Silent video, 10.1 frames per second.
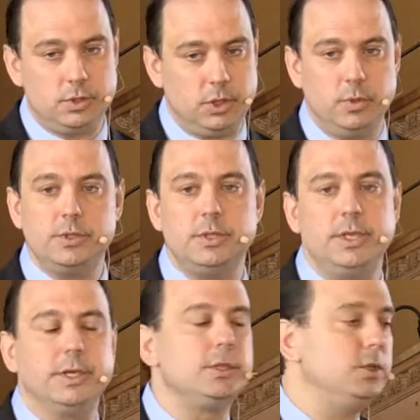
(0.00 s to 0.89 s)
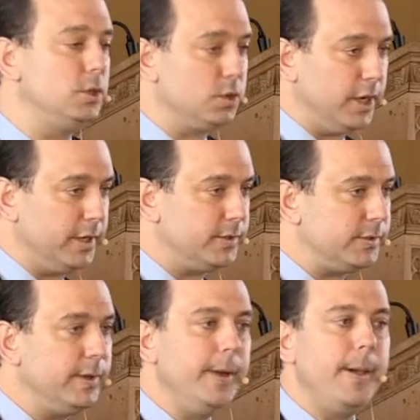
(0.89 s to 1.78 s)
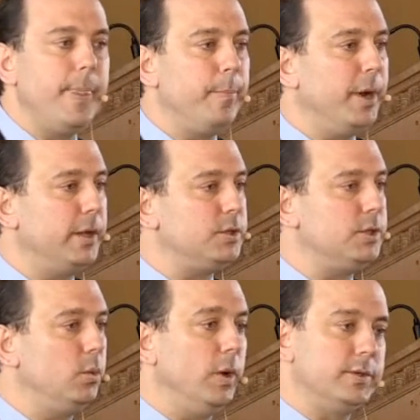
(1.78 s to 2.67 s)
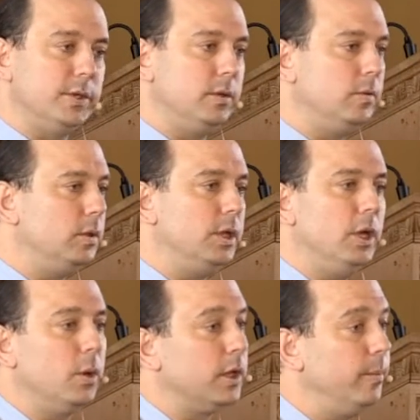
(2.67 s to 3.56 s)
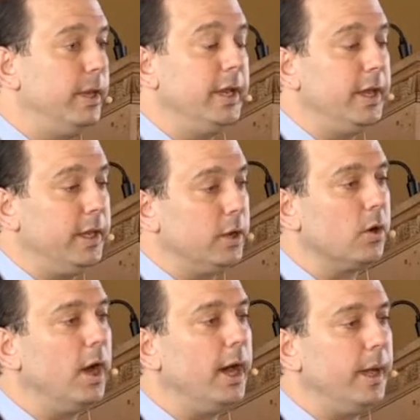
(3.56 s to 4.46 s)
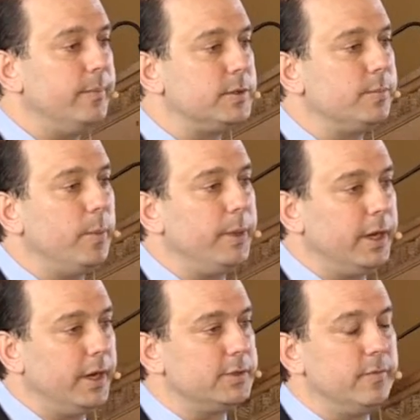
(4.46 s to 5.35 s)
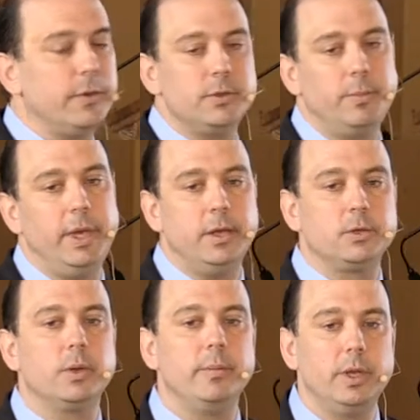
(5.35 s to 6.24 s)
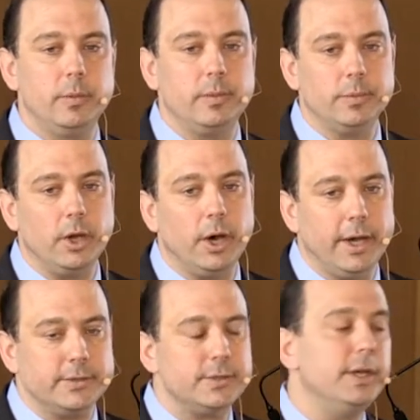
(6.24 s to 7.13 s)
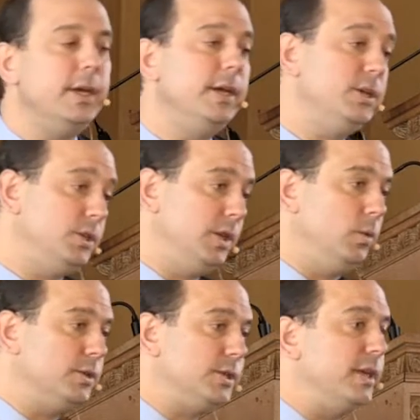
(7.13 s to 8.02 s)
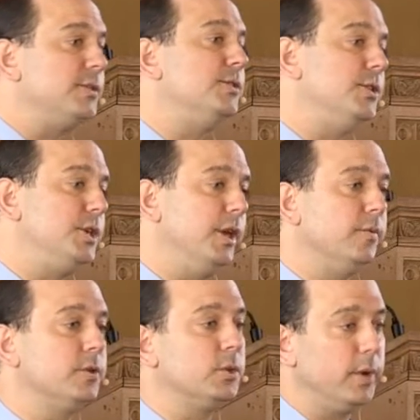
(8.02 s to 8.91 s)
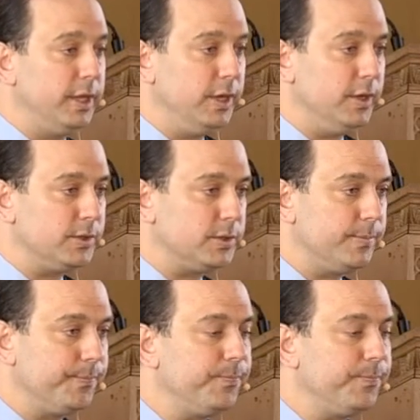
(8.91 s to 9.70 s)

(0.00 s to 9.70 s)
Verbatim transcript: she was addicted to drugs, but she wasn't, you know, committing any crimes. But because of those mandatory minimum laws, she was sentenced to jail for twenty years.